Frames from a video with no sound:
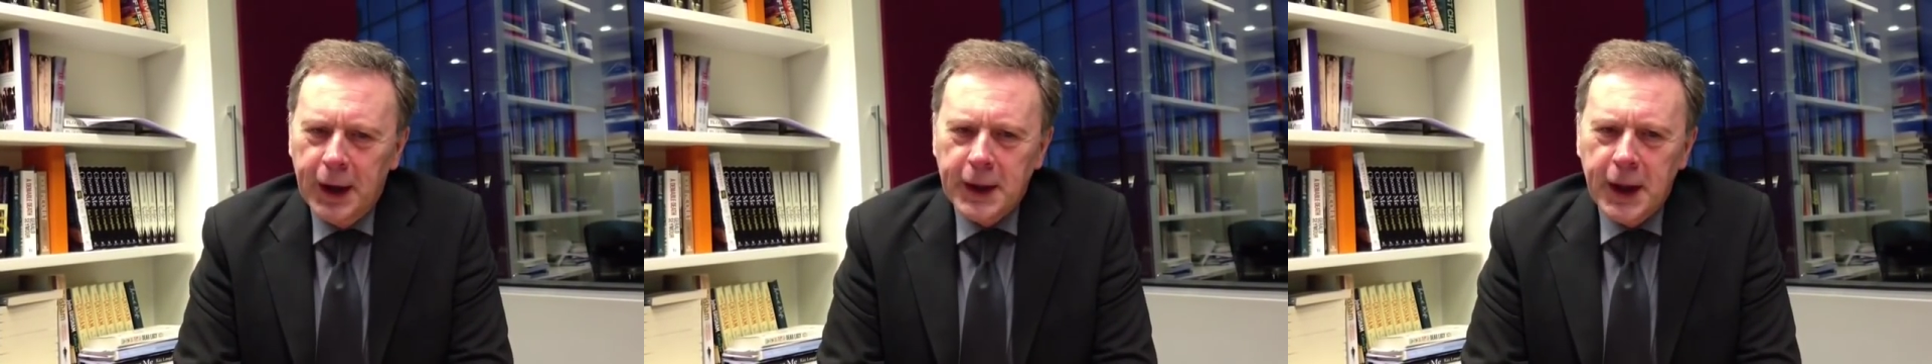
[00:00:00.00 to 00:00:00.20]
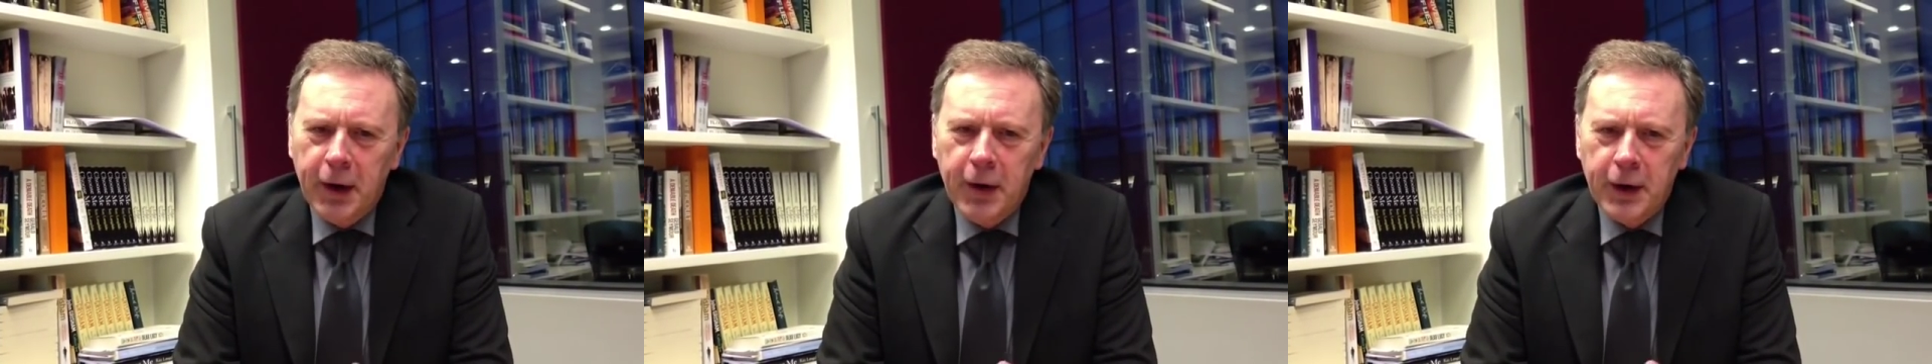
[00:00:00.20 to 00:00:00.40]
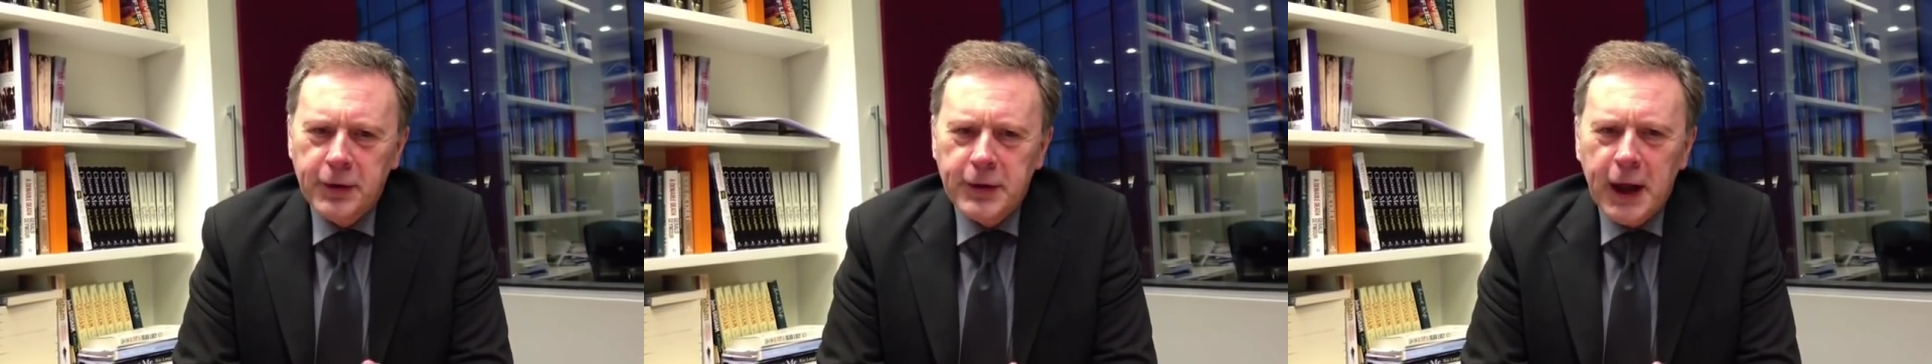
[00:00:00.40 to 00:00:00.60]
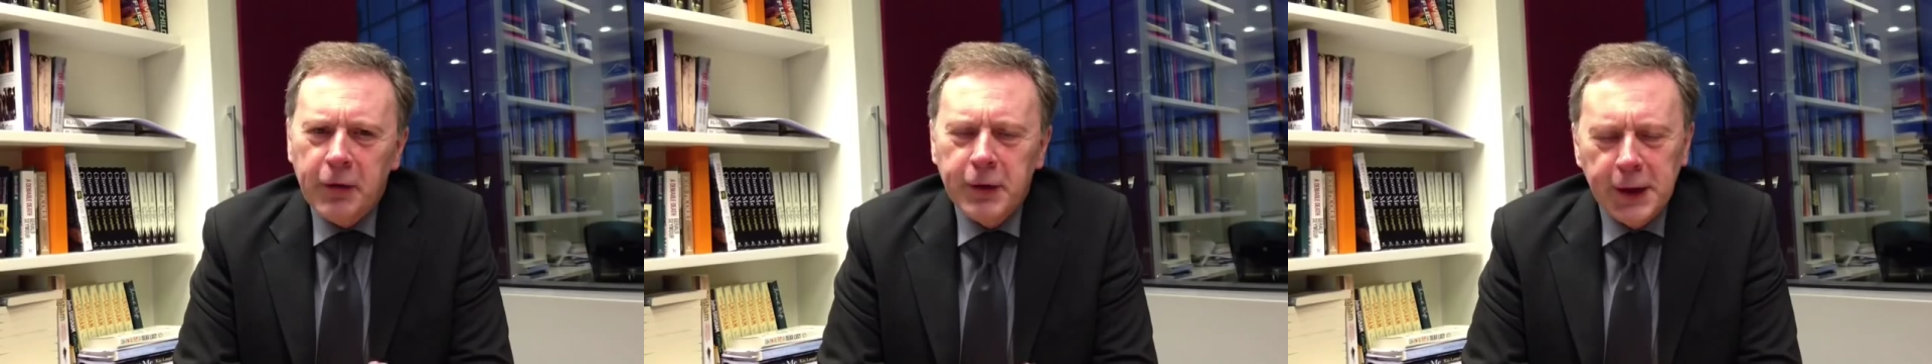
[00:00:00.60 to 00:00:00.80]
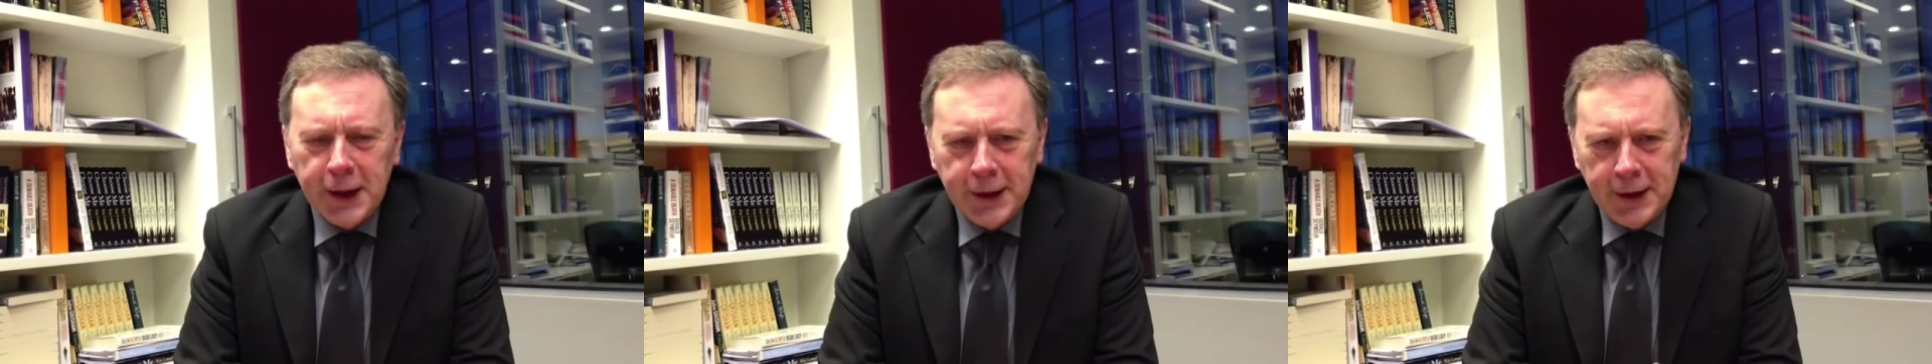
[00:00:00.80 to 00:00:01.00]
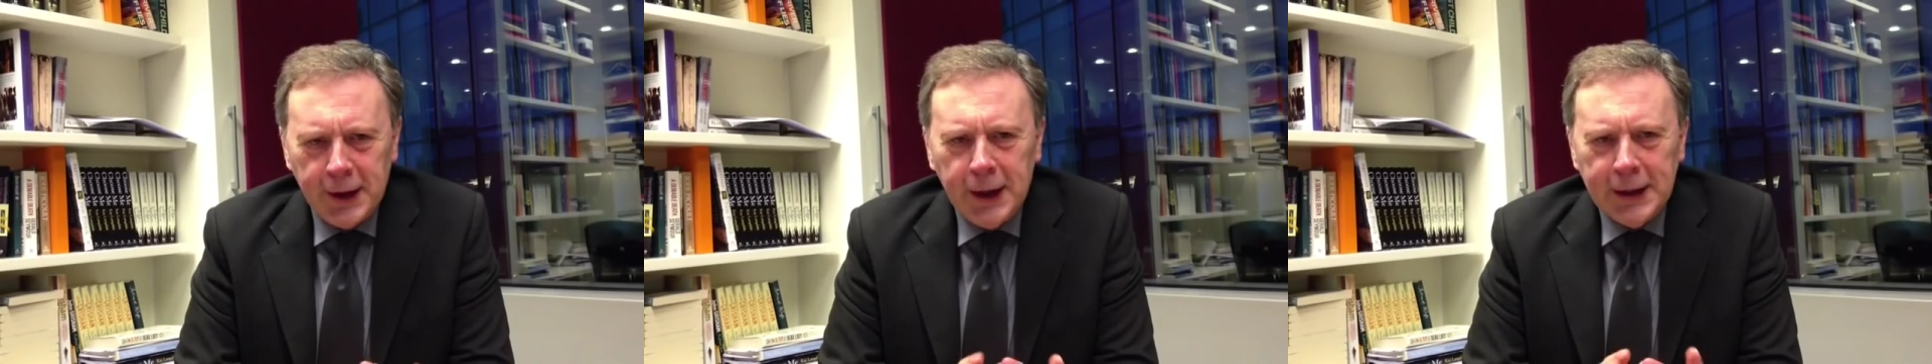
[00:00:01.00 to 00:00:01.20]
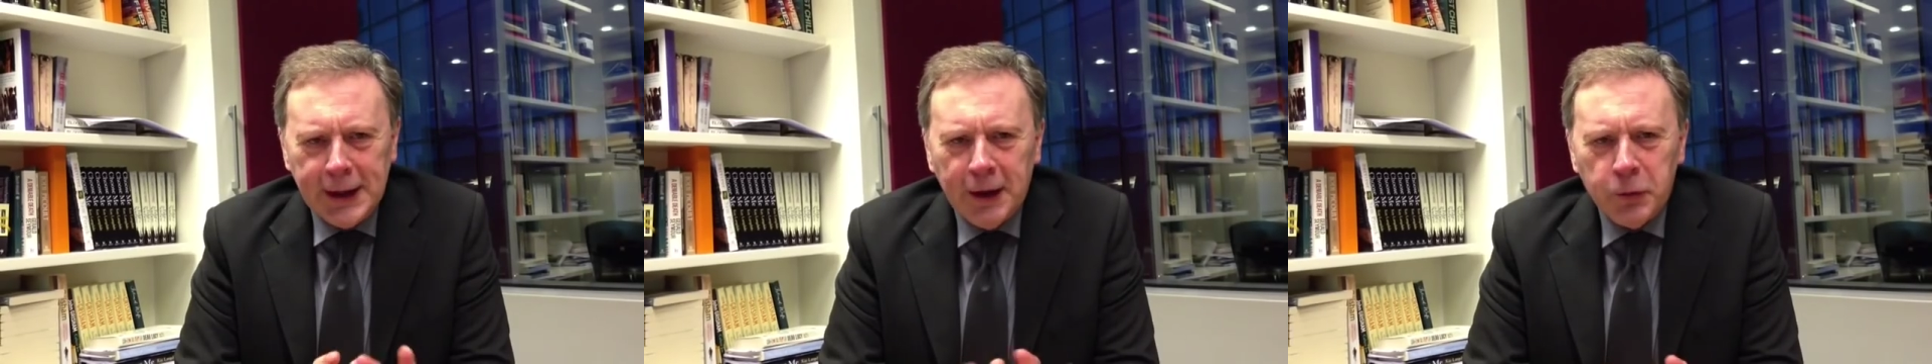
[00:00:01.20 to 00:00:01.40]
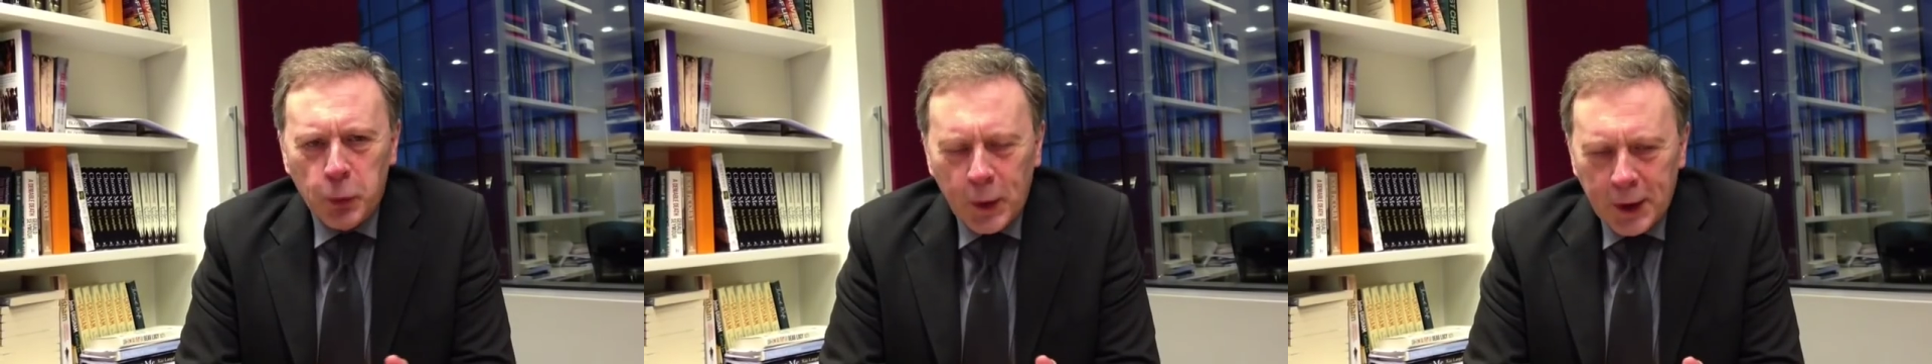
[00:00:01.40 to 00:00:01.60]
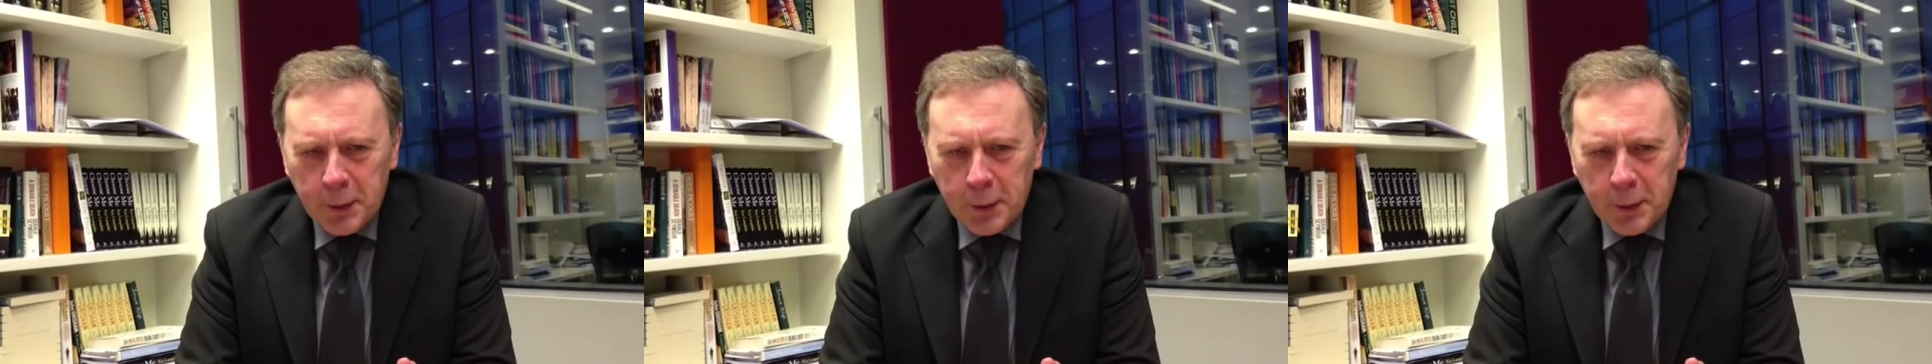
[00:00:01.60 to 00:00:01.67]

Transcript: There is definitely a left-wing